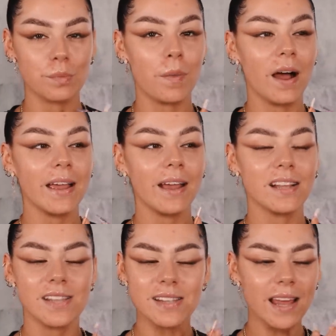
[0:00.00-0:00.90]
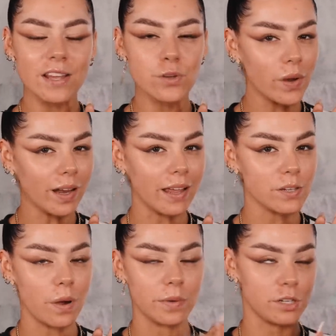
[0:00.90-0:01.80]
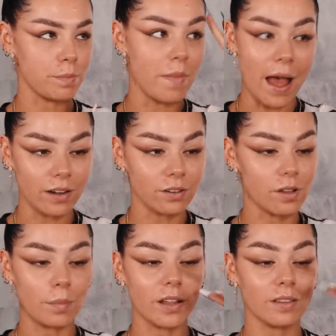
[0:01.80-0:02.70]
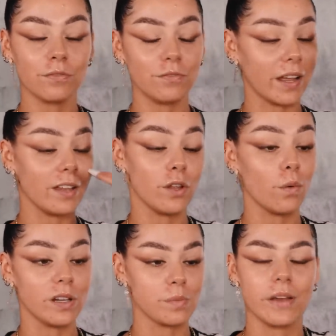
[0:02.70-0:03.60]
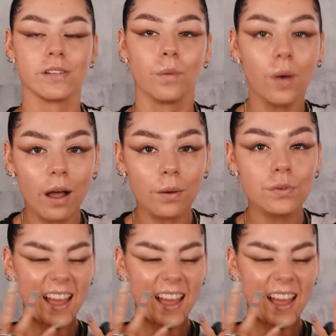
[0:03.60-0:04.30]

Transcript: I tend to get less oily as well, which is mad, because I'm like fucking the oiliest person in the world.